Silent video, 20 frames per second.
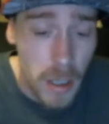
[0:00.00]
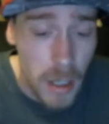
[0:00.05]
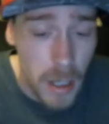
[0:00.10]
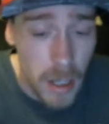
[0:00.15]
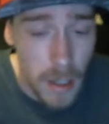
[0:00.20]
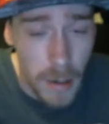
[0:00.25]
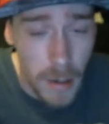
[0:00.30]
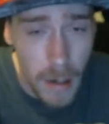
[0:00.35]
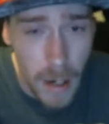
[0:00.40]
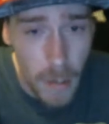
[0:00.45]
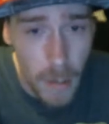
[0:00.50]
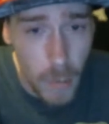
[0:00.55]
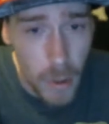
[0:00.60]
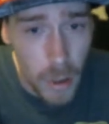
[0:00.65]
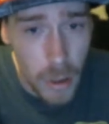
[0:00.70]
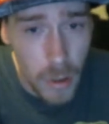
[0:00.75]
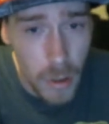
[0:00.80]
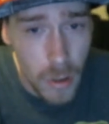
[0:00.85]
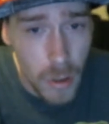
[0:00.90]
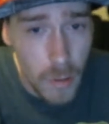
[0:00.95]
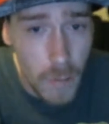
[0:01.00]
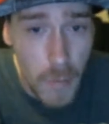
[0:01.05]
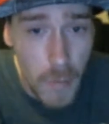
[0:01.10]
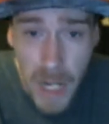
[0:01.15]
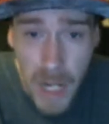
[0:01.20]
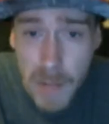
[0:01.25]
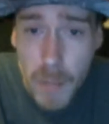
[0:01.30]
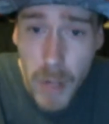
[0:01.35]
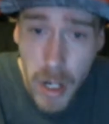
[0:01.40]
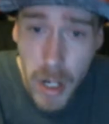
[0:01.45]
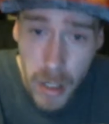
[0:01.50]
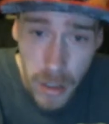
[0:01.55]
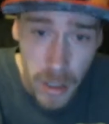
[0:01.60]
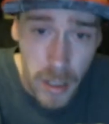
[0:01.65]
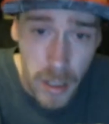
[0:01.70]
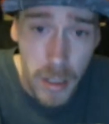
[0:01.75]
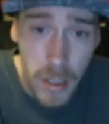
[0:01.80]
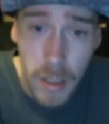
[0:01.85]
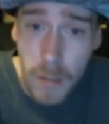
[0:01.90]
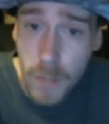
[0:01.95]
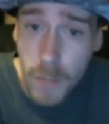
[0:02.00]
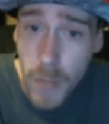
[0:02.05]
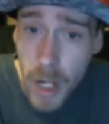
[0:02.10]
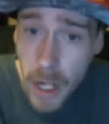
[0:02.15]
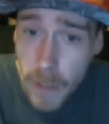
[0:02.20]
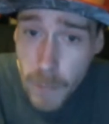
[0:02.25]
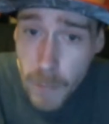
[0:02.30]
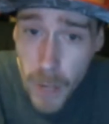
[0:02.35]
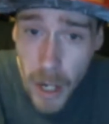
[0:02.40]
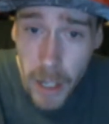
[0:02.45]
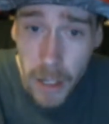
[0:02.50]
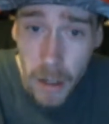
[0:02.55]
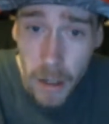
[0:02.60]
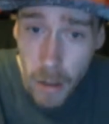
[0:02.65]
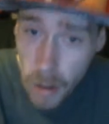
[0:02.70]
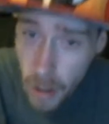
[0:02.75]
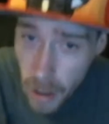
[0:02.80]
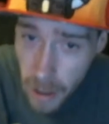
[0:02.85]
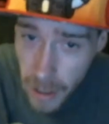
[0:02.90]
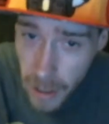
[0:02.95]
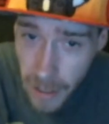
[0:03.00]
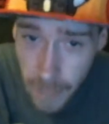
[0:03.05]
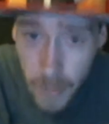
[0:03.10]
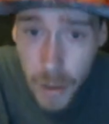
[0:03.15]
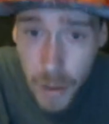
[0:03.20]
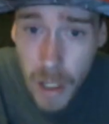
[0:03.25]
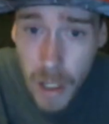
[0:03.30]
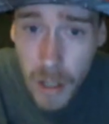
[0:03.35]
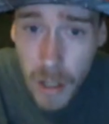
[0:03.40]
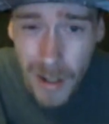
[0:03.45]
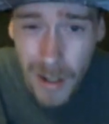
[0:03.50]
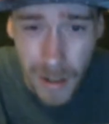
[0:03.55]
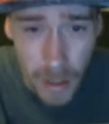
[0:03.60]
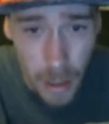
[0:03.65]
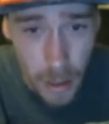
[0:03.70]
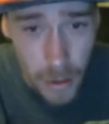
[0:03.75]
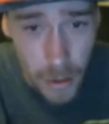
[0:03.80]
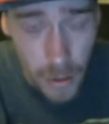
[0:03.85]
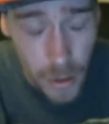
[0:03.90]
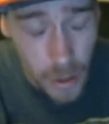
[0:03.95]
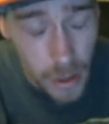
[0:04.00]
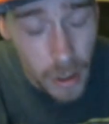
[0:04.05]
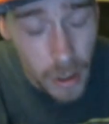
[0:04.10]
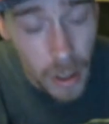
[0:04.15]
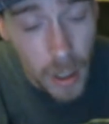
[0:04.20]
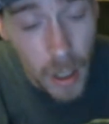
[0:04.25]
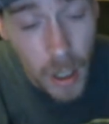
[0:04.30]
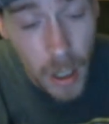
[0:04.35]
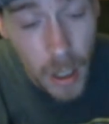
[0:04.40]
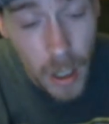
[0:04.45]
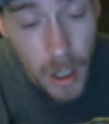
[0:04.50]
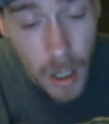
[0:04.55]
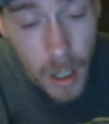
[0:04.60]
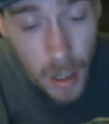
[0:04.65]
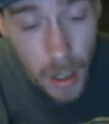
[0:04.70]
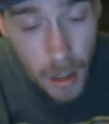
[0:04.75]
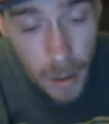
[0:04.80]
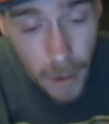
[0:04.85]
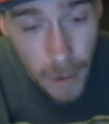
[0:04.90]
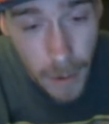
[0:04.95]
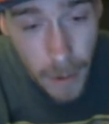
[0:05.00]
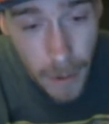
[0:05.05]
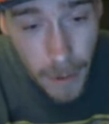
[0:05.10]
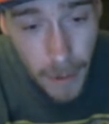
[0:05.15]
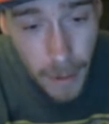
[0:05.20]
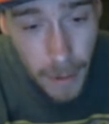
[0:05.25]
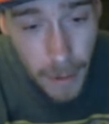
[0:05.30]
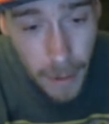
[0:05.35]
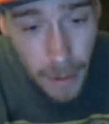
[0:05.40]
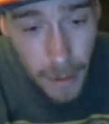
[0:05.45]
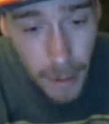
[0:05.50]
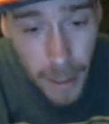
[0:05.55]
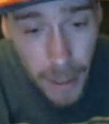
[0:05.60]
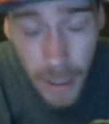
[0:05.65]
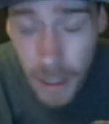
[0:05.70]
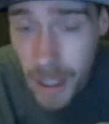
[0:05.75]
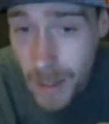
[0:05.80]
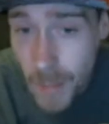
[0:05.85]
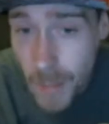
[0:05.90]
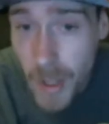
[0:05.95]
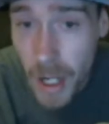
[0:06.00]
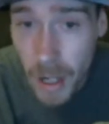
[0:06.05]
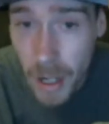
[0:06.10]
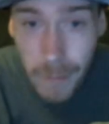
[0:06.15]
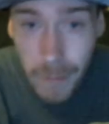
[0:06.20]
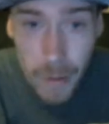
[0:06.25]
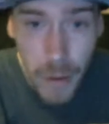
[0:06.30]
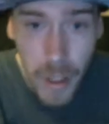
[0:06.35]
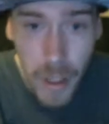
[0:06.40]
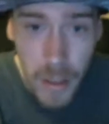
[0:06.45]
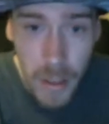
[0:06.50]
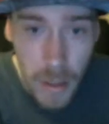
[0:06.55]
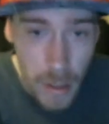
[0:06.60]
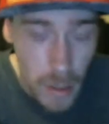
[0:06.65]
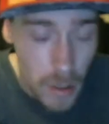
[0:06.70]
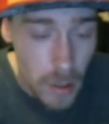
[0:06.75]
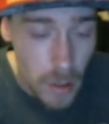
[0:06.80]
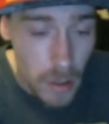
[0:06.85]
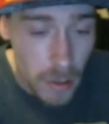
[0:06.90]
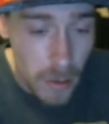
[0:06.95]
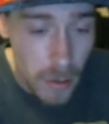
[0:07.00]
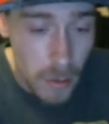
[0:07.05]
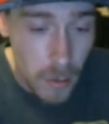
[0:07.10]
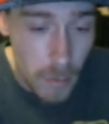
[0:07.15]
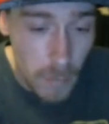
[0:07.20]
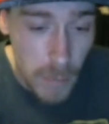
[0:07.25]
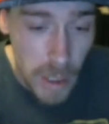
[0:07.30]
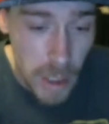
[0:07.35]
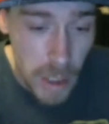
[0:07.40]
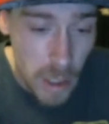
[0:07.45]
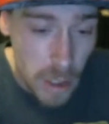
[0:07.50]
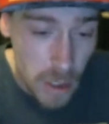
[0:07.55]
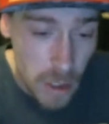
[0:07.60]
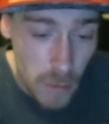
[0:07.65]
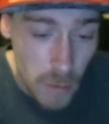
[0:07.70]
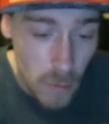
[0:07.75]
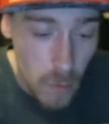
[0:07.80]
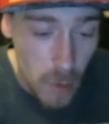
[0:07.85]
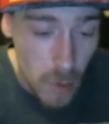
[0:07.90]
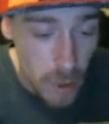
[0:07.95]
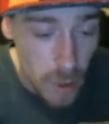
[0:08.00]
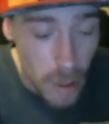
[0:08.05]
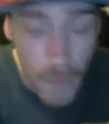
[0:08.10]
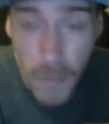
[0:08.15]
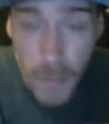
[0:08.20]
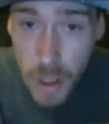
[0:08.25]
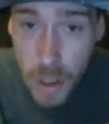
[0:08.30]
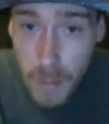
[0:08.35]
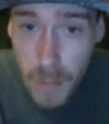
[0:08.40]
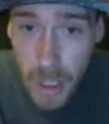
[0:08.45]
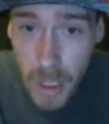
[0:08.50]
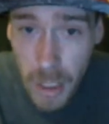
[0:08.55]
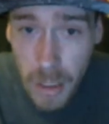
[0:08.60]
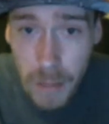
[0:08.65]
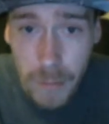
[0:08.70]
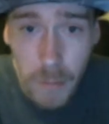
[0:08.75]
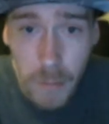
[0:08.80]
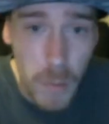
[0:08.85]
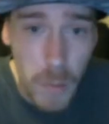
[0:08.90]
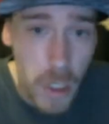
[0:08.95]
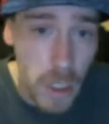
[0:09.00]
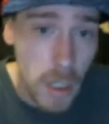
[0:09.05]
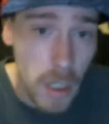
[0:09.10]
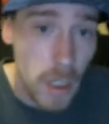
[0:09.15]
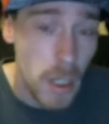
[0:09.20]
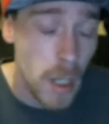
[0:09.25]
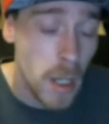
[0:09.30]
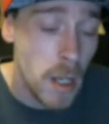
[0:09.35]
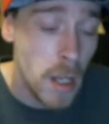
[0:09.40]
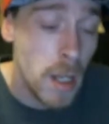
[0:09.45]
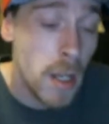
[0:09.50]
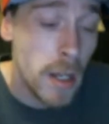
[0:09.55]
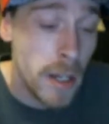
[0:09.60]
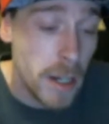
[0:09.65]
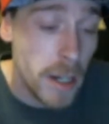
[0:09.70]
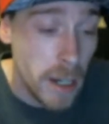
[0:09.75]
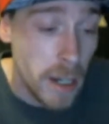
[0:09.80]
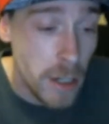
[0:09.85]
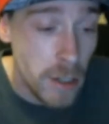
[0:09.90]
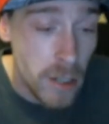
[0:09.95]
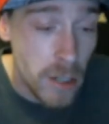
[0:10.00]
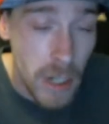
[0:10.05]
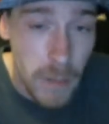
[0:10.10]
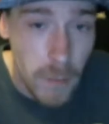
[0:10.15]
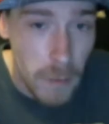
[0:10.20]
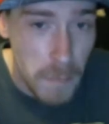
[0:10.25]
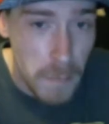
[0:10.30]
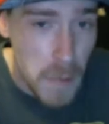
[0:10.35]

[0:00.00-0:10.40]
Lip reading: and I wanted to bypass this by buying everything on launch and keeping everything sealed, which was a possibility for me. I saved up